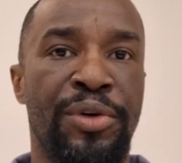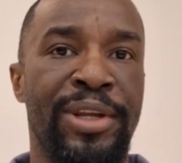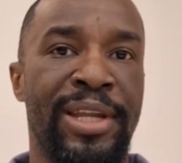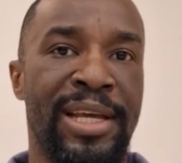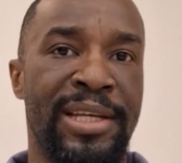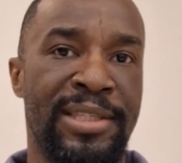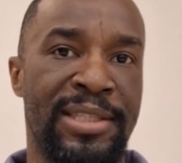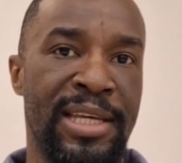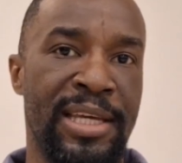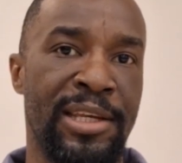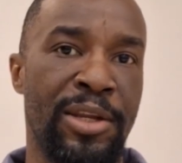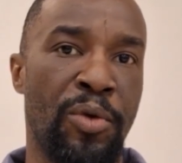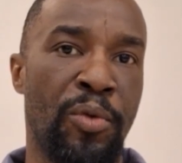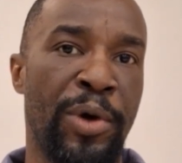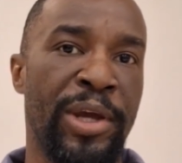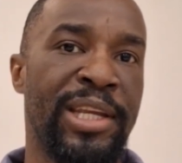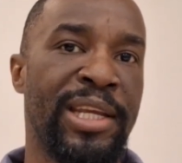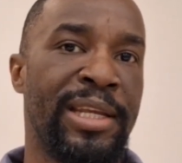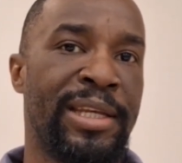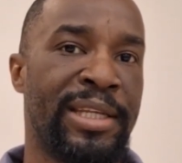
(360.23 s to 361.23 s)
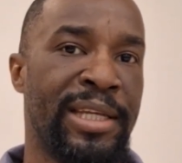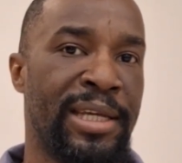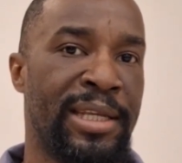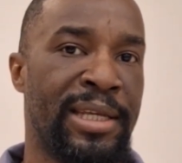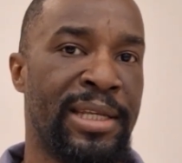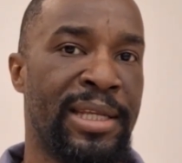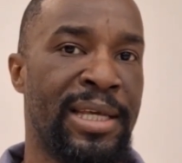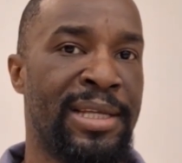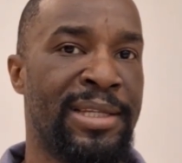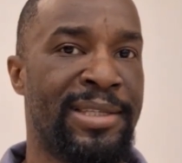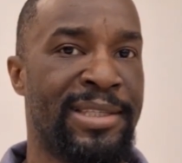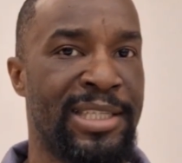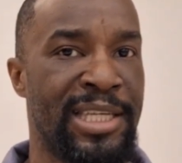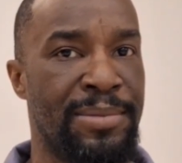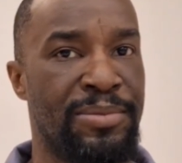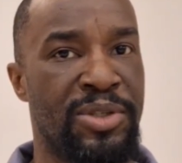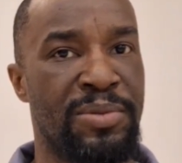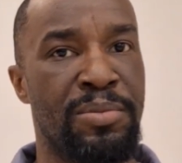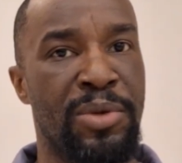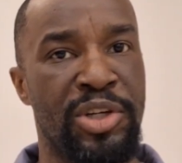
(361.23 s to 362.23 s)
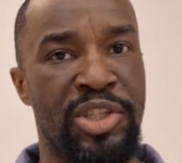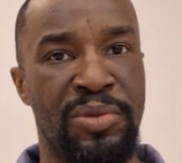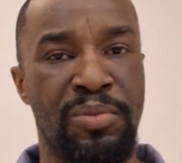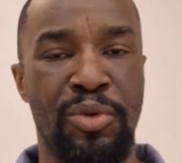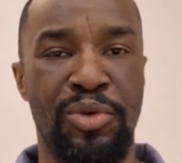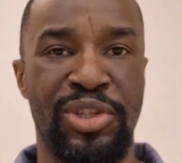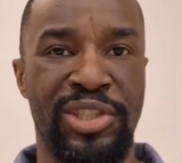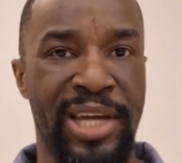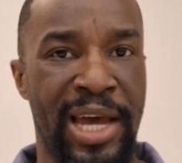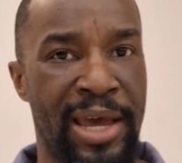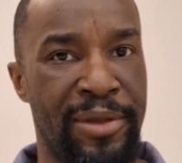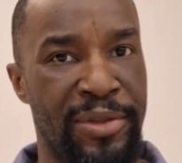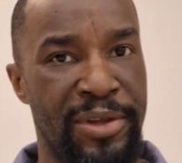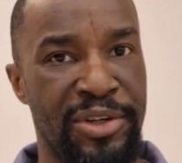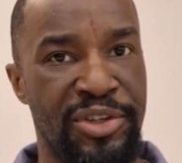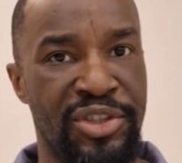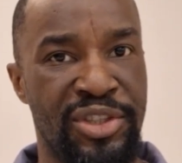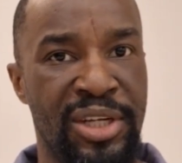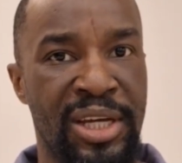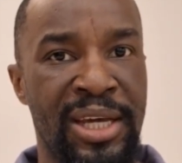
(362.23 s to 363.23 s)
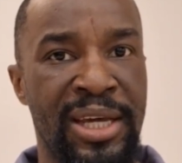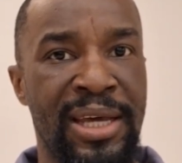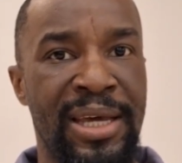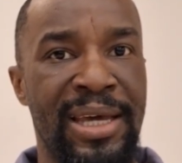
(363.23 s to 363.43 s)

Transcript: an extent, the way they did it, it seems much more childish.